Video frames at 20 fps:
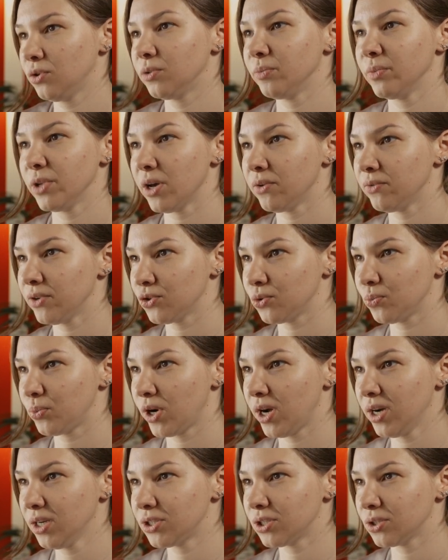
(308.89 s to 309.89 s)
and
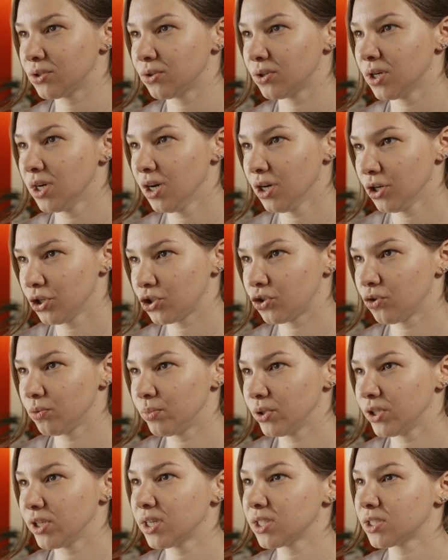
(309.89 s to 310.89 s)
people who were coming to my
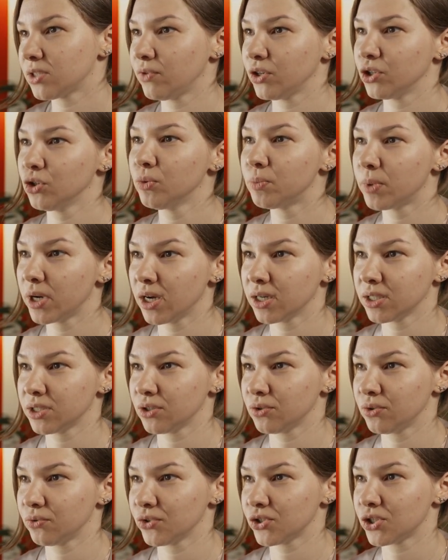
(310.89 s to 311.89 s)
classes had
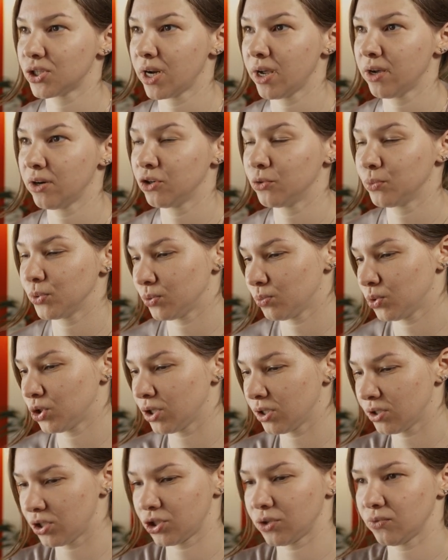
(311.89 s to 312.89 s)
brought me back into this
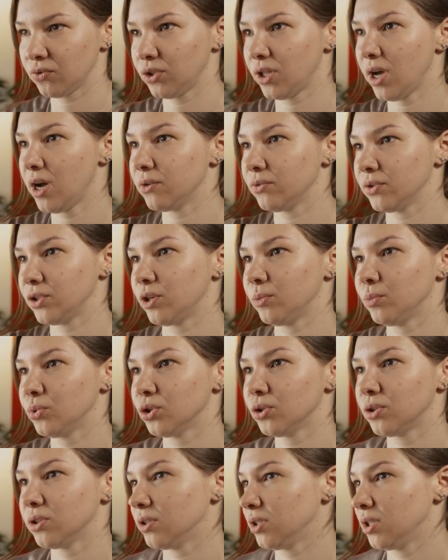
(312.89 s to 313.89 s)
practice to help me
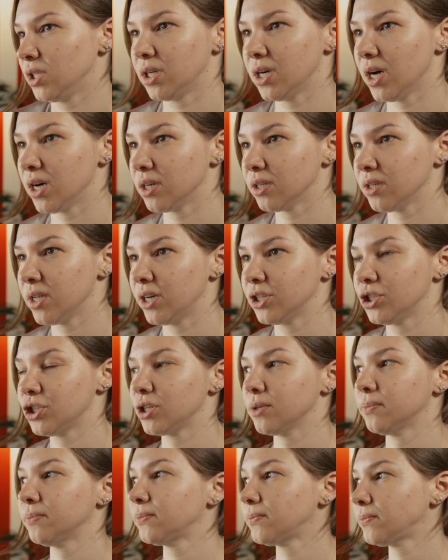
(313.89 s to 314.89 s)
grow and improve
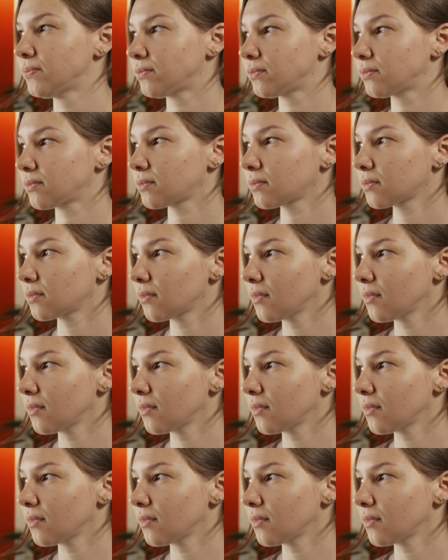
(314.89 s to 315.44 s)
myself, because